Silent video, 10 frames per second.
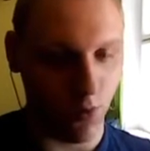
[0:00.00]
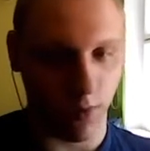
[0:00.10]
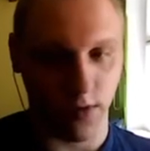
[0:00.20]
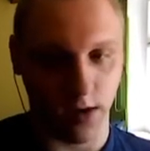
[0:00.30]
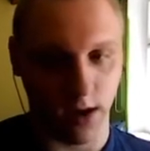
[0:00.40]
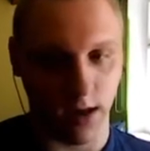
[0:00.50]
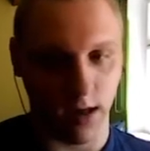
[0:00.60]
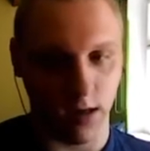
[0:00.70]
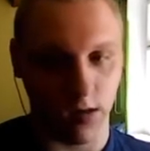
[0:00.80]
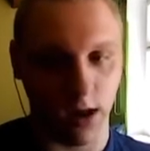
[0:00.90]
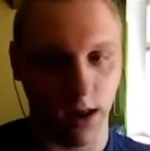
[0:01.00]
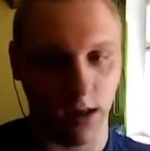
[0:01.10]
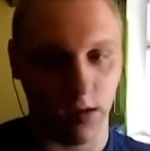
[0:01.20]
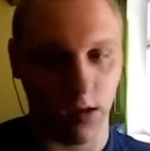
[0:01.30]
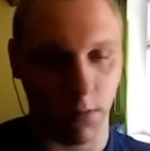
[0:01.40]
website has
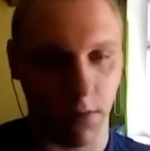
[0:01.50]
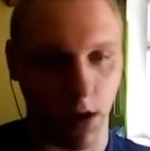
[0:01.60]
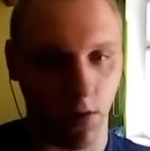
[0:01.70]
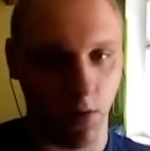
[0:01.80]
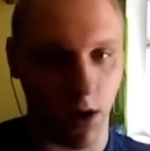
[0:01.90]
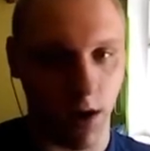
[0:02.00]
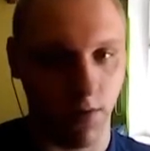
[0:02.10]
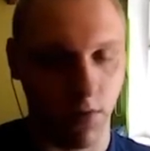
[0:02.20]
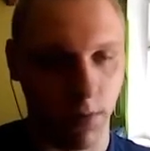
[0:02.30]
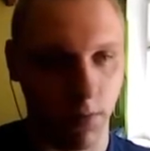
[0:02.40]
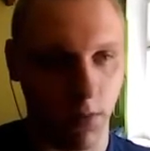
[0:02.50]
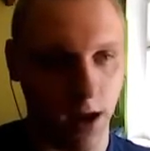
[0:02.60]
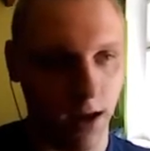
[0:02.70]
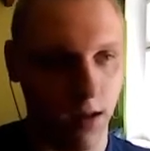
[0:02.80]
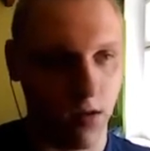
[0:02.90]
headings and paragraphs.
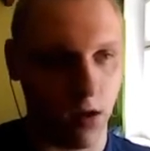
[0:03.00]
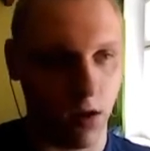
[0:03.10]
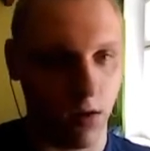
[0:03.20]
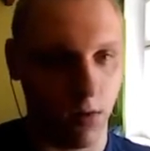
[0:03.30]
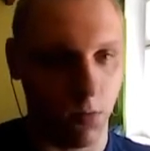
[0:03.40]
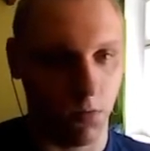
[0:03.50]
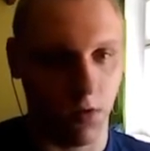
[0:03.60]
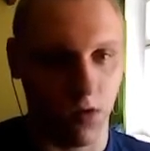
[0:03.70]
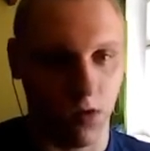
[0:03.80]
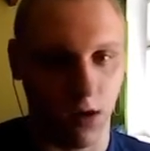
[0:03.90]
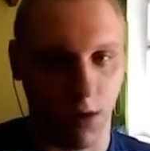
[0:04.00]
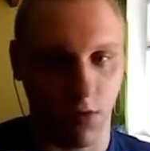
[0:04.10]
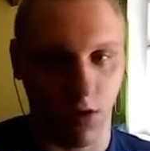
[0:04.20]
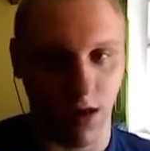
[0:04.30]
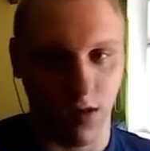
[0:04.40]
Headings are, as the name
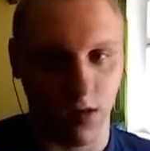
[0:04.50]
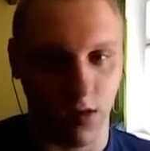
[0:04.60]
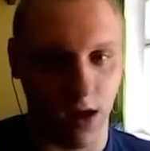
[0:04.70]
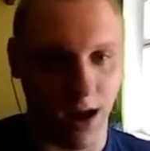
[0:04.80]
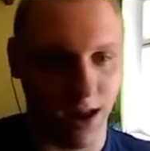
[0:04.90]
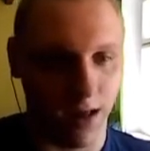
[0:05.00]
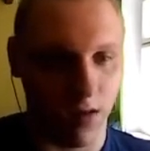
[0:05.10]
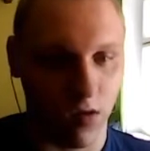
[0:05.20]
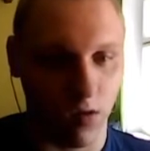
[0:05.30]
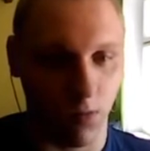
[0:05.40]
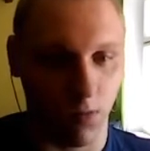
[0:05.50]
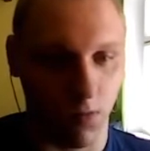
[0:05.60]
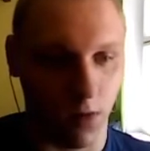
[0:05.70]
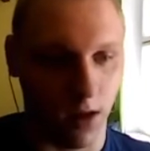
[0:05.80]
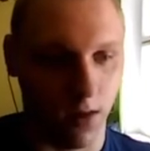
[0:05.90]
suggests, headings
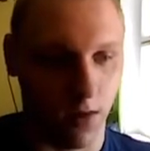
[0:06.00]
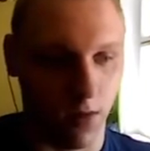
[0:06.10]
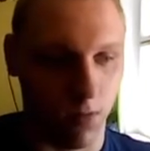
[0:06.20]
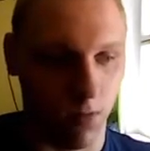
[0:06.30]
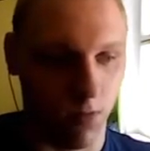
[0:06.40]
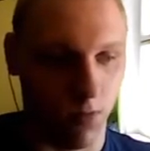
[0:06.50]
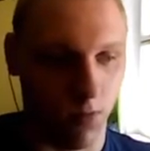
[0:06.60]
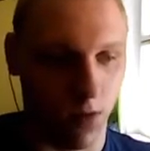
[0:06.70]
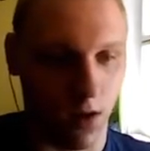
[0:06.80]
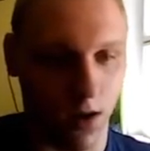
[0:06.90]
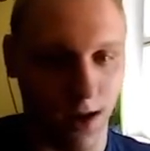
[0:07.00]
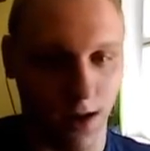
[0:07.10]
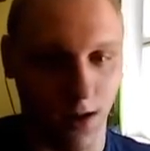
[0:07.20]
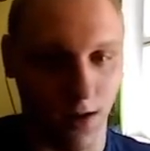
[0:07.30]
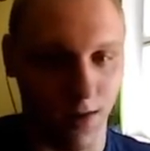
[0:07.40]
like
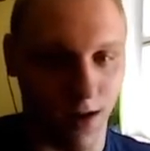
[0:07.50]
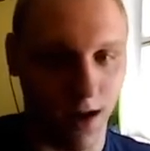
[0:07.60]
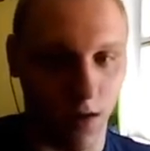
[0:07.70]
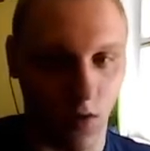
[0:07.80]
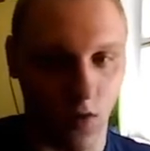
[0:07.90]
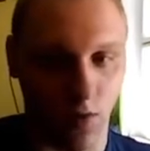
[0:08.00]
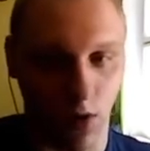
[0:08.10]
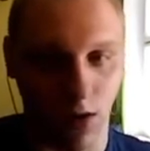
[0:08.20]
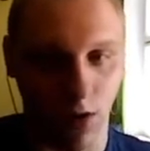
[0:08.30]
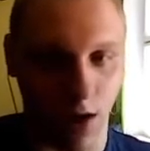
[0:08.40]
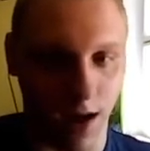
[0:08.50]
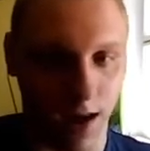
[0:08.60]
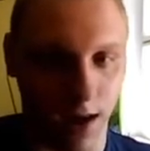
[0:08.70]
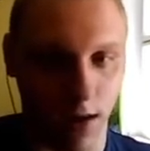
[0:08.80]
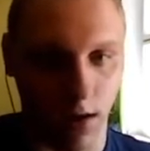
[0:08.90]
the titles for each
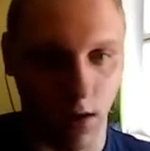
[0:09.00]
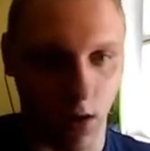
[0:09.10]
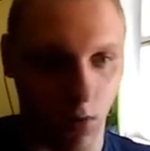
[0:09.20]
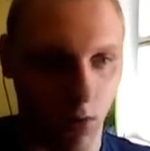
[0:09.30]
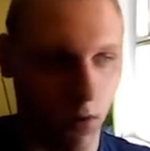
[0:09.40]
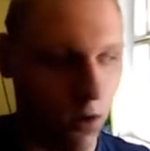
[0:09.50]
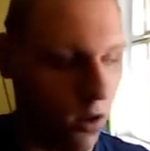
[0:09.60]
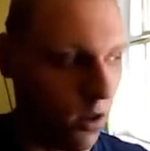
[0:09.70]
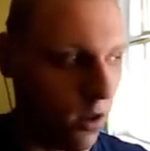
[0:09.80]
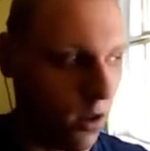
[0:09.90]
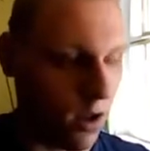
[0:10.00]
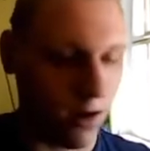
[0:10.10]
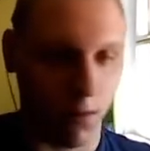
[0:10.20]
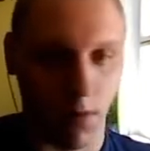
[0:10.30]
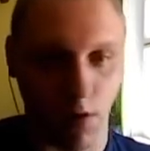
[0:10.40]
heading, you know. And
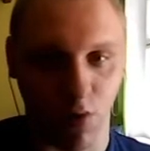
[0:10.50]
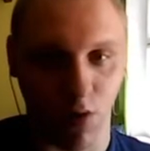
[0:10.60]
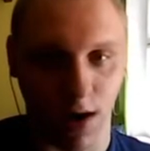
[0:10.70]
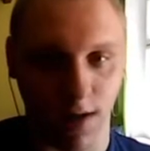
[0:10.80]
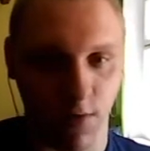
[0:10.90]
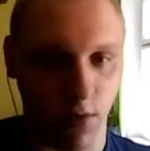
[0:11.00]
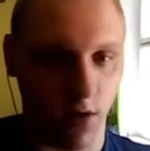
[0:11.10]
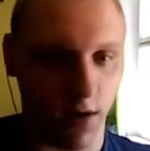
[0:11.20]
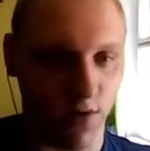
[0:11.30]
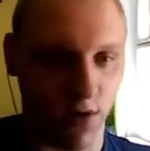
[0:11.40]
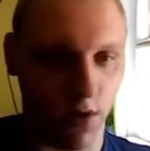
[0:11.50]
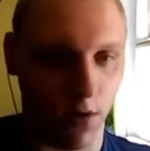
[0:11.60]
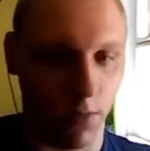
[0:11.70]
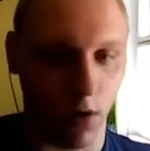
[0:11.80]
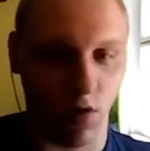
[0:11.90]
then paragraphs. Paragraphs are
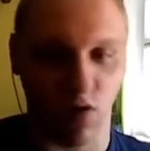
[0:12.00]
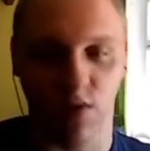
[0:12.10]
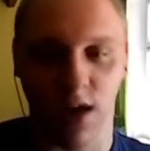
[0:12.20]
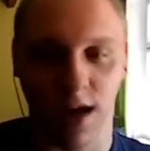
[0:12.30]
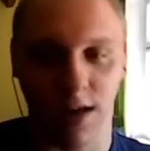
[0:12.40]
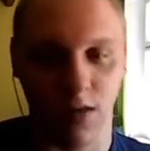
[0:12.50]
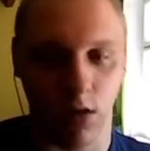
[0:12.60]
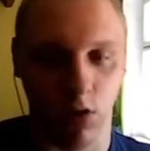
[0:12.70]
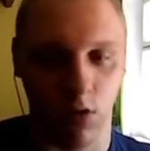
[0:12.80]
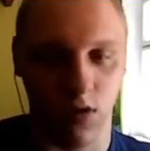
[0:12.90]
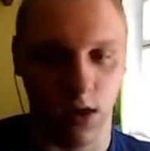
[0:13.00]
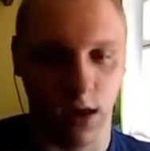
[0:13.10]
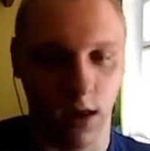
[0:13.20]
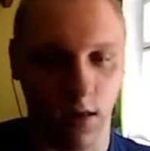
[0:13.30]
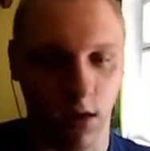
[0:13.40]
the blocks of text that you
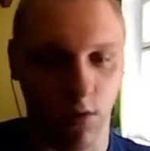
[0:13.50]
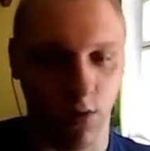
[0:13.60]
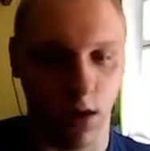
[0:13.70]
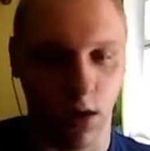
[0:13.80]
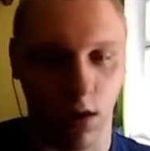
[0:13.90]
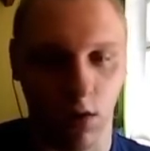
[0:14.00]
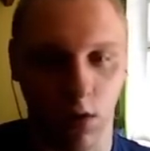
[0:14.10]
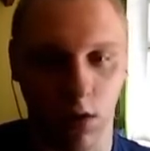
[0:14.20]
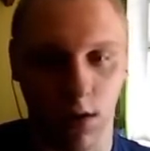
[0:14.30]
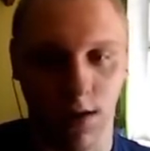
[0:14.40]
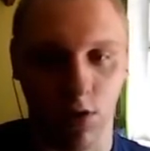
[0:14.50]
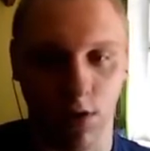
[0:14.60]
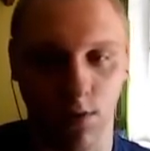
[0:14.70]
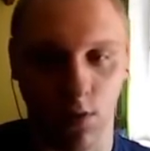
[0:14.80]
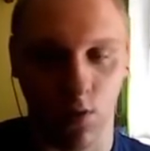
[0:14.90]
see that are written on each and
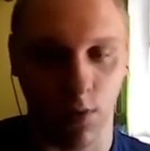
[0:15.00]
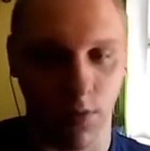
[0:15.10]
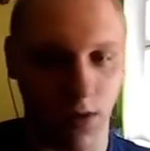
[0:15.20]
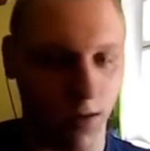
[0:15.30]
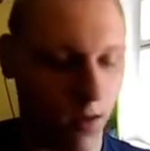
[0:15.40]
everyone's website.